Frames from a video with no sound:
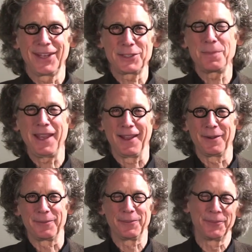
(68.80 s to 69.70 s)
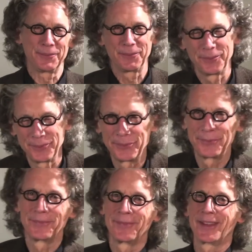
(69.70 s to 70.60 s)
It's me.
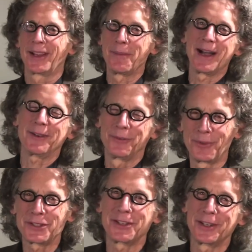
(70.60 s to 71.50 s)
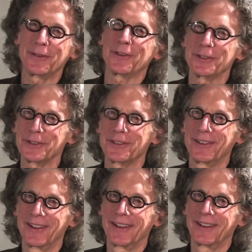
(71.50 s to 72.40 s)
Come on, what's the difference?
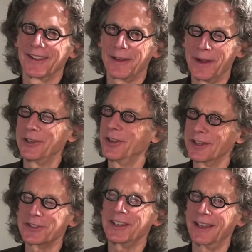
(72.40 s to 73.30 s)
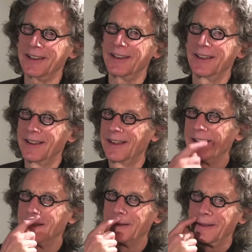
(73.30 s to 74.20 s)
Come on, you can see it.
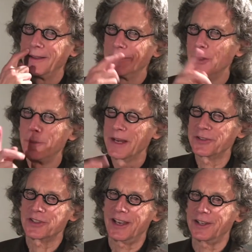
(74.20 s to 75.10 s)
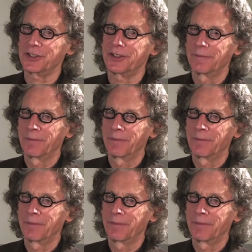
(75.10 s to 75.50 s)
No mustache.